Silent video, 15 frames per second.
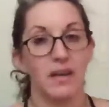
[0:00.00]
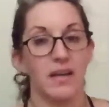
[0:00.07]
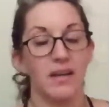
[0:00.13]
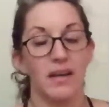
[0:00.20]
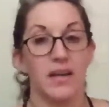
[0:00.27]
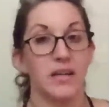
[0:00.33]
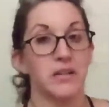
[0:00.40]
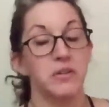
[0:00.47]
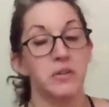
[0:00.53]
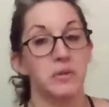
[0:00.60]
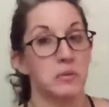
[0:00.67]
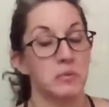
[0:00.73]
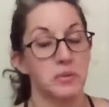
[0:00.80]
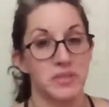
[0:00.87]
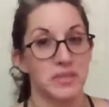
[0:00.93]
I knew
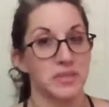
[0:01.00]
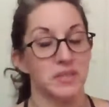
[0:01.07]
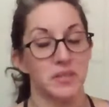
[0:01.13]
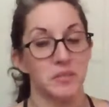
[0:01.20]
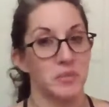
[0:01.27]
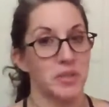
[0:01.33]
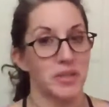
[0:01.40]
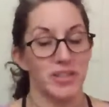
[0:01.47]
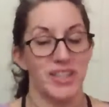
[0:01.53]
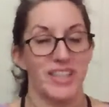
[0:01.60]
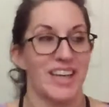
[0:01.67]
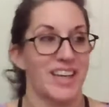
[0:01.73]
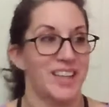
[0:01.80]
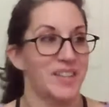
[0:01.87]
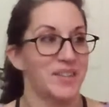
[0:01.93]
I wasn't going to be able to
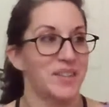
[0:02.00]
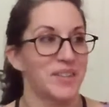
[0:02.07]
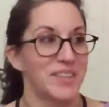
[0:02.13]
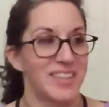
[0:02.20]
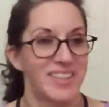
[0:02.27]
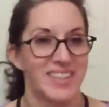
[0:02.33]
get through.